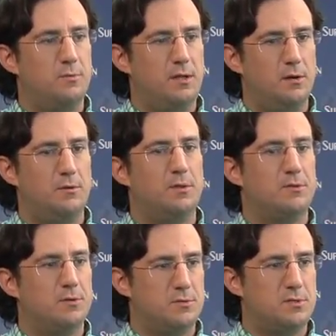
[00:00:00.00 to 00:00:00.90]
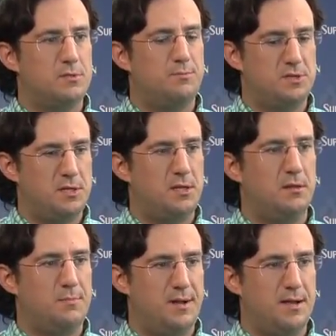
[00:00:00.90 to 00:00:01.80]
we know that those
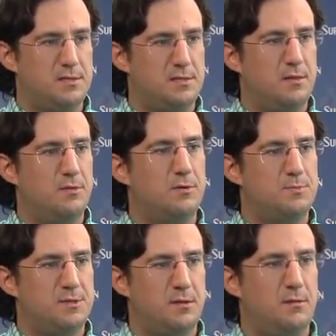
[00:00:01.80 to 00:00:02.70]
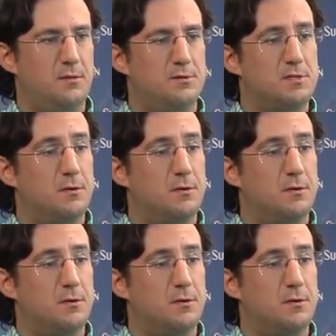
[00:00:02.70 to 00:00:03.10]
particular batches on those particular loads